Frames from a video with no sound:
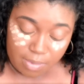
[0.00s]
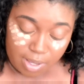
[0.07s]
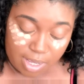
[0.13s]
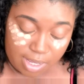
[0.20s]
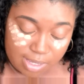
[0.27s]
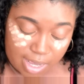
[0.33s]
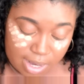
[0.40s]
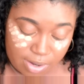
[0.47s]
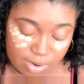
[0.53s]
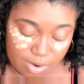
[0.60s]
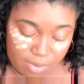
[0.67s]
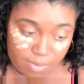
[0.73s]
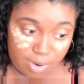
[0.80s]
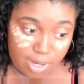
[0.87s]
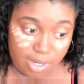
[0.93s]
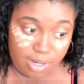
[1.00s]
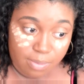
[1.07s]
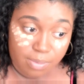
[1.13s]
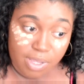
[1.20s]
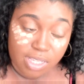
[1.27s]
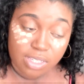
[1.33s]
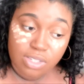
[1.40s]
because I don't want it
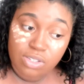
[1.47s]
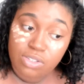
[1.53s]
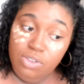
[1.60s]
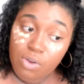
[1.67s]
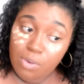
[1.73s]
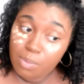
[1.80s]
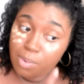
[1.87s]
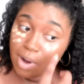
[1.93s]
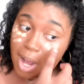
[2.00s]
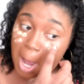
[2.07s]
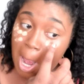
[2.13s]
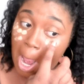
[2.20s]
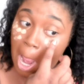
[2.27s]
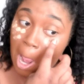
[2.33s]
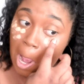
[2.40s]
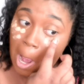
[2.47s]
to be so bright,